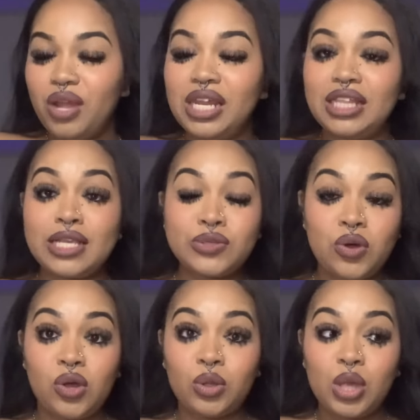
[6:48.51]
Like that
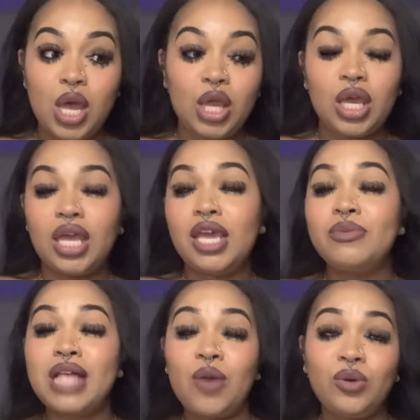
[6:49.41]
song. He
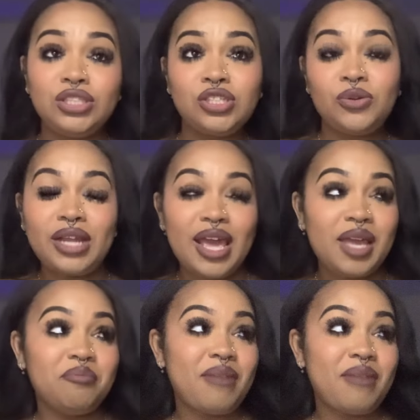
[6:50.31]
was like, what's your name?